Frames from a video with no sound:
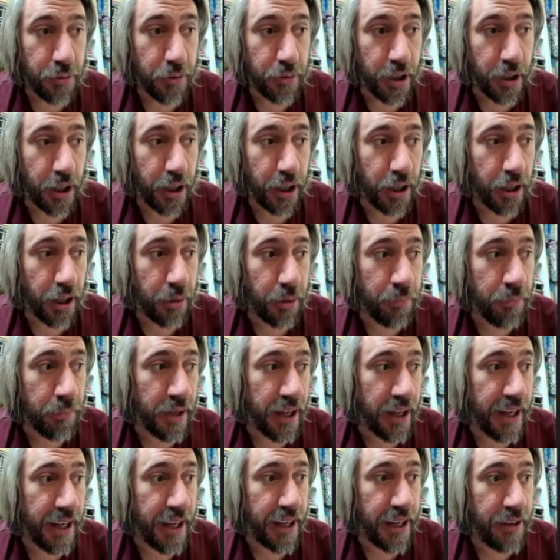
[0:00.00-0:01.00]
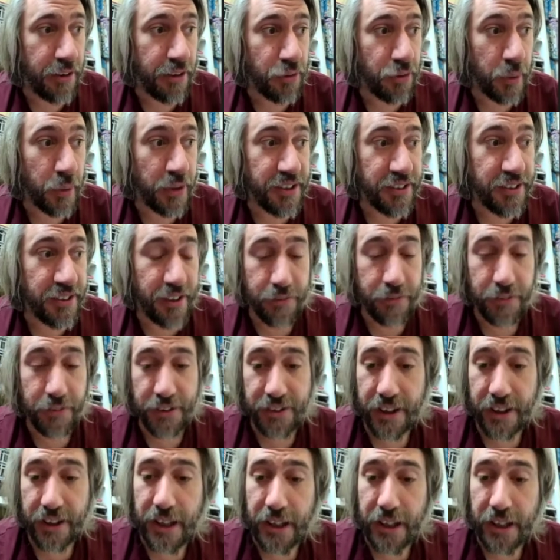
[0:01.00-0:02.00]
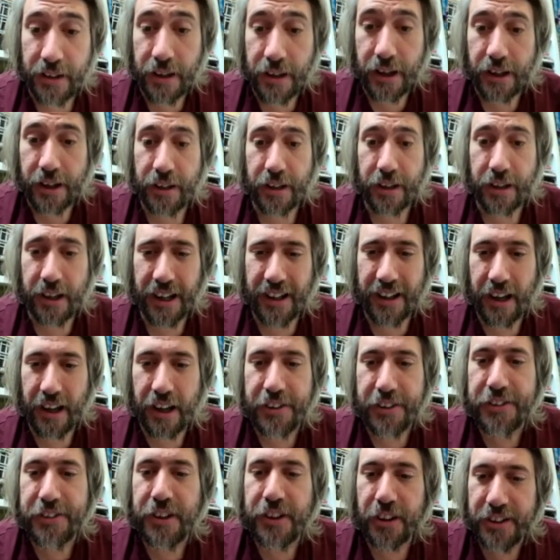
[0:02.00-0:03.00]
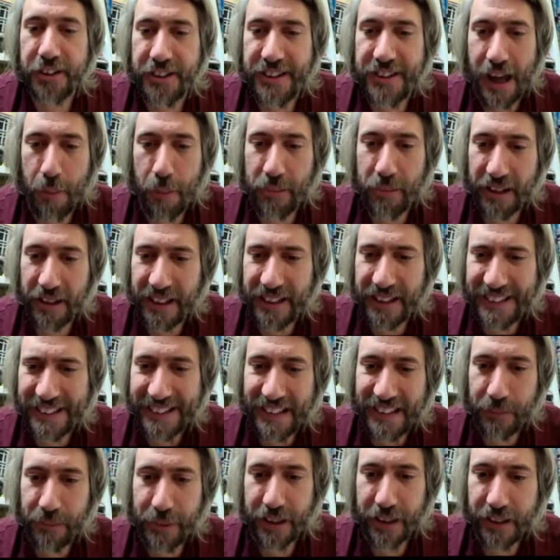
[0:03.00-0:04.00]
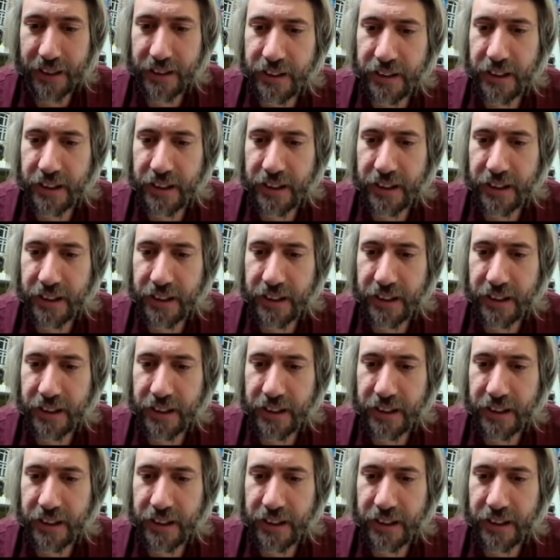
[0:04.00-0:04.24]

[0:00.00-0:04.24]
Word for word: um, in 2017 and I, I, started dabbling a little bit.